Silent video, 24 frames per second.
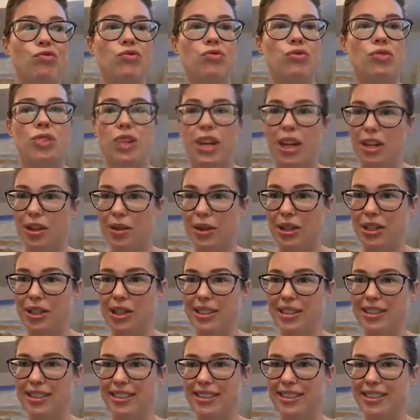Any
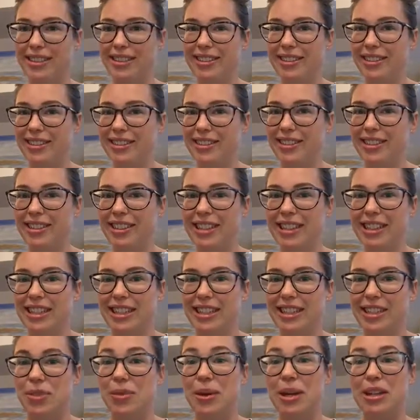questions?
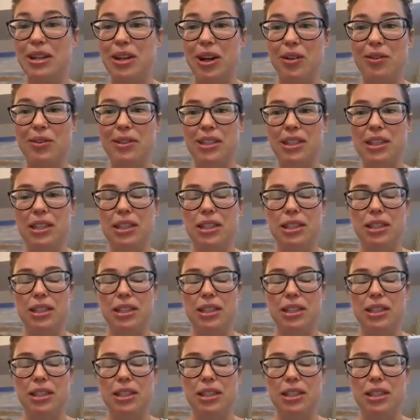Quick note,